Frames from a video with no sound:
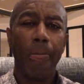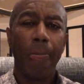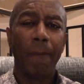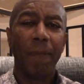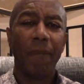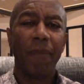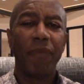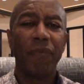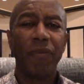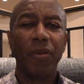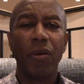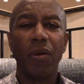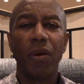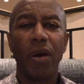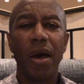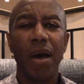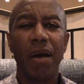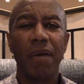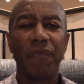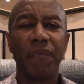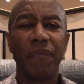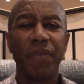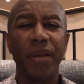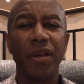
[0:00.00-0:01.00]
if you don't
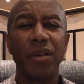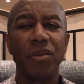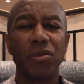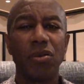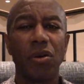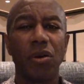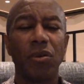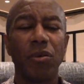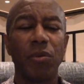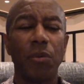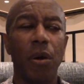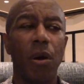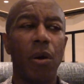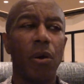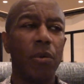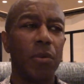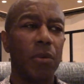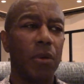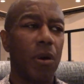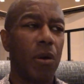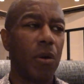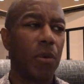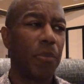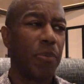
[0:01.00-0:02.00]
have things on,
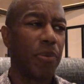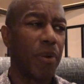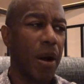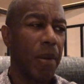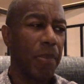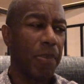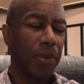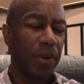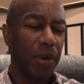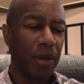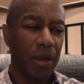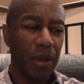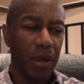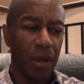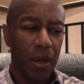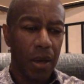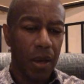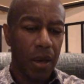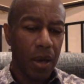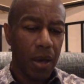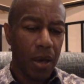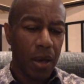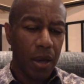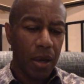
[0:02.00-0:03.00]
on, on properly,
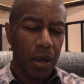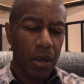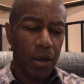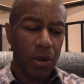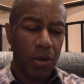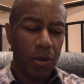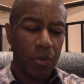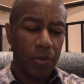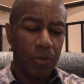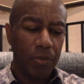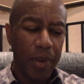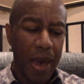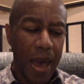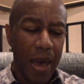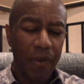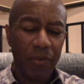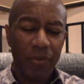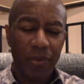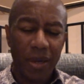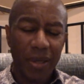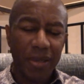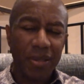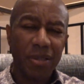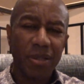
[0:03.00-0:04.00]
you know, bad
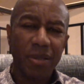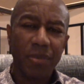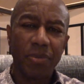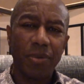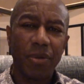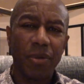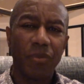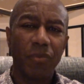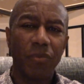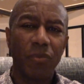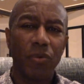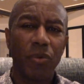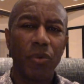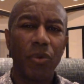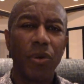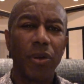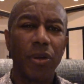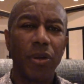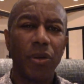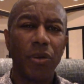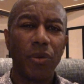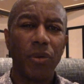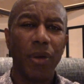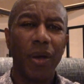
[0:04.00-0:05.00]
relationships can
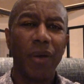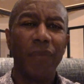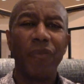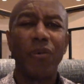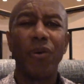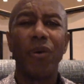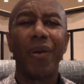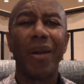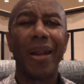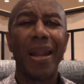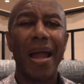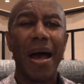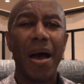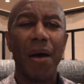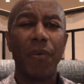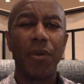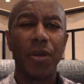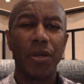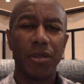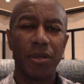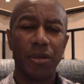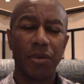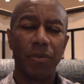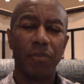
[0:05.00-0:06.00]
ruin you if you allow
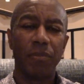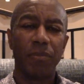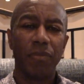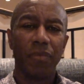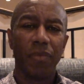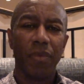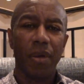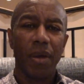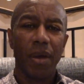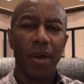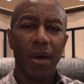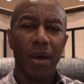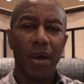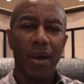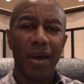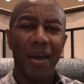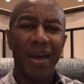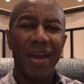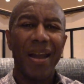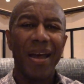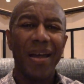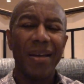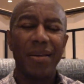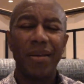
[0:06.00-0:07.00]
it to.
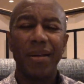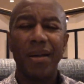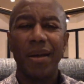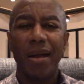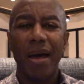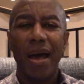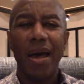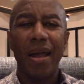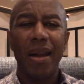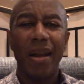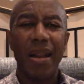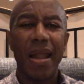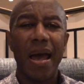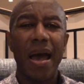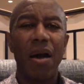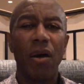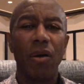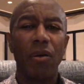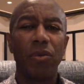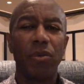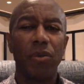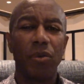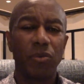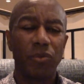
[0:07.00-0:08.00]
And I did. I
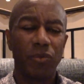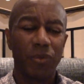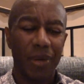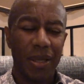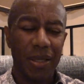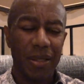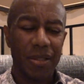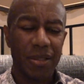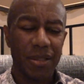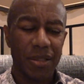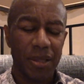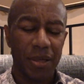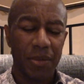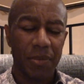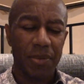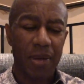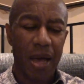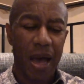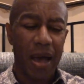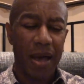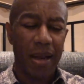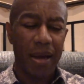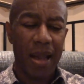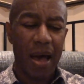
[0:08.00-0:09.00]
allowed those relationships.
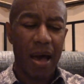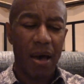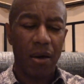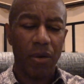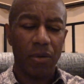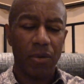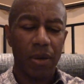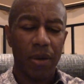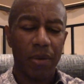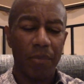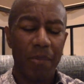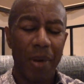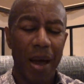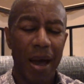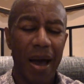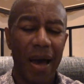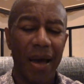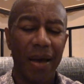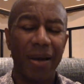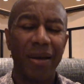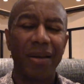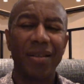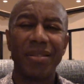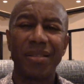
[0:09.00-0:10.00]
I allowed my
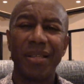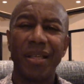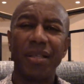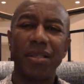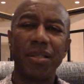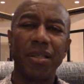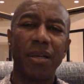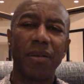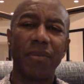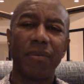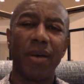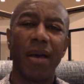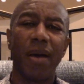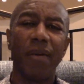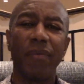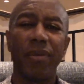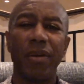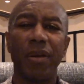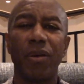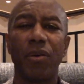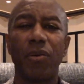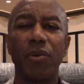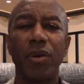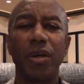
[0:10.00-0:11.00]
idolization of
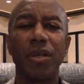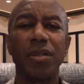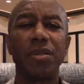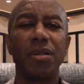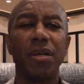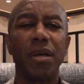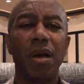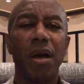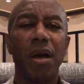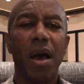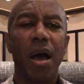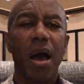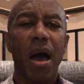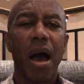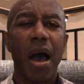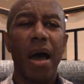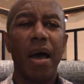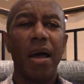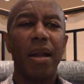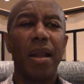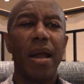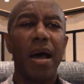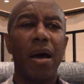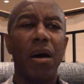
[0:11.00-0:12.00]
Kevin and Chris.
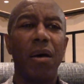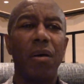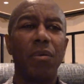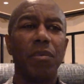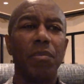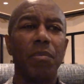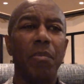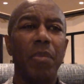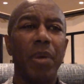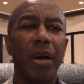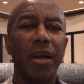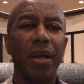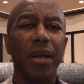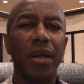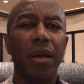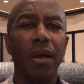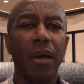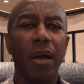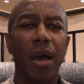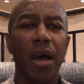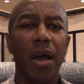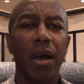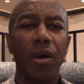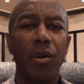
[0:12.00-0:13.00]
I allowed money
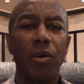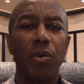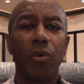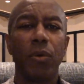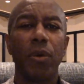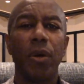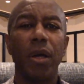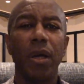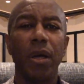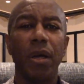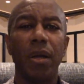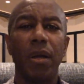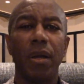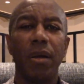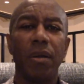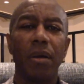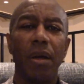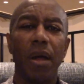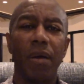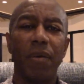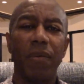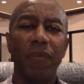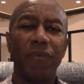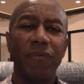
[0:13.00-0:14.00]
and greed and,
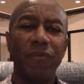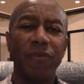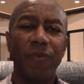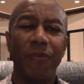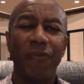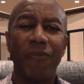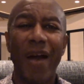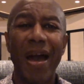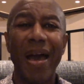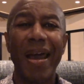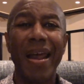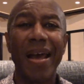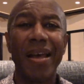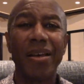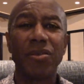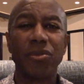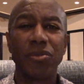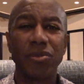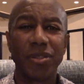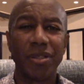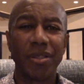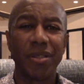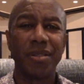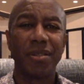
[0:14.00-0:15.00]
and
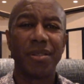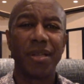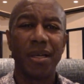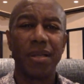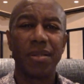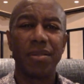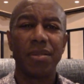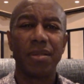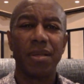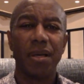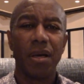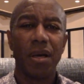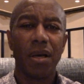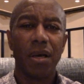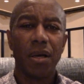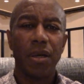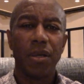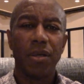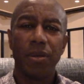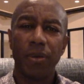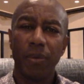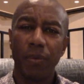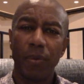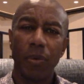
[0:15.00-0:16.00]
financial success
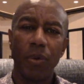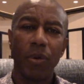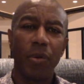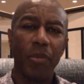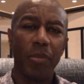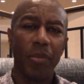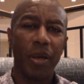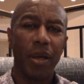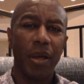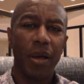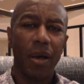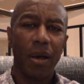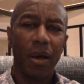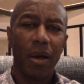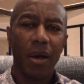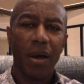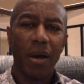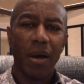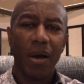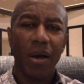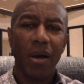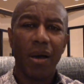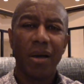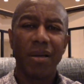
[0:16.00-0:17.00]
to ruin me
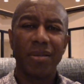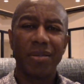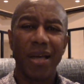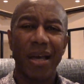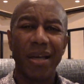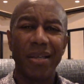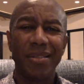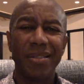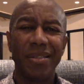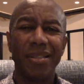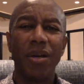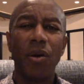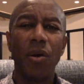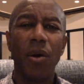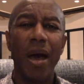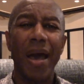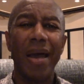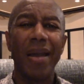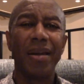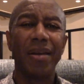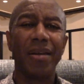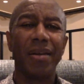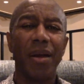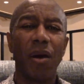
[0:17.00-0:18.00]
because I still
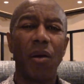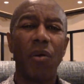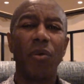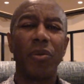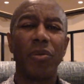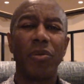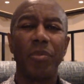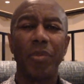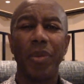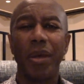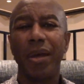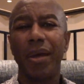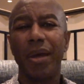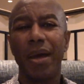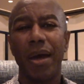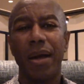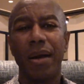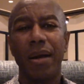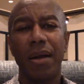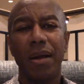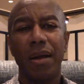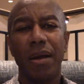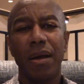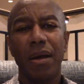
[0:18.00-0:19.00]
hadn't dealt with me yet.
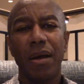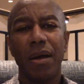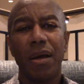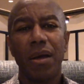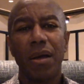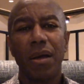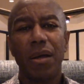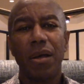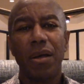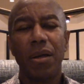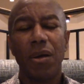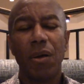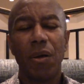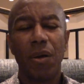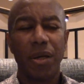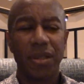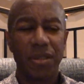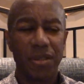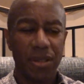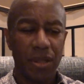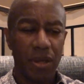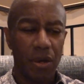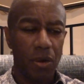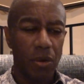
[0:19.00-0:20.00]
You know, I
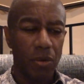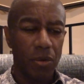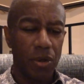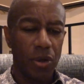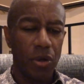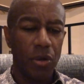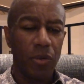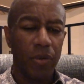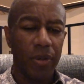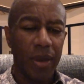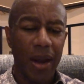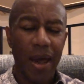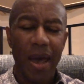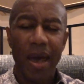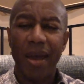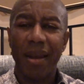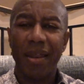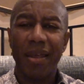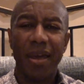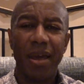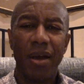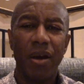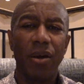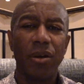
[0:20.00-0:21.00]
still knew that I
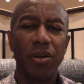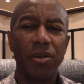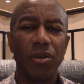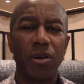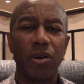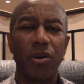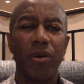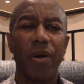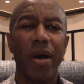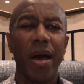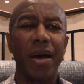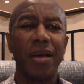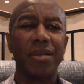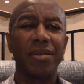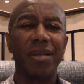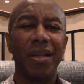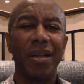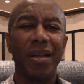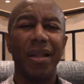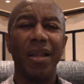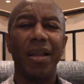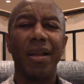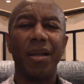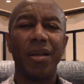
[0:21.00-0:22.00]
had character cracks
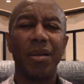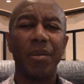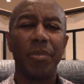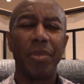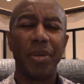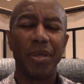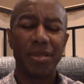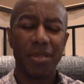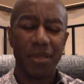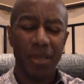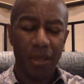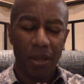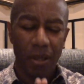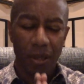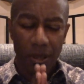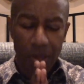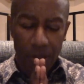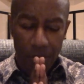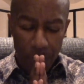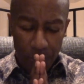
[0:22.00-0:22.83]
that needed to be sealed.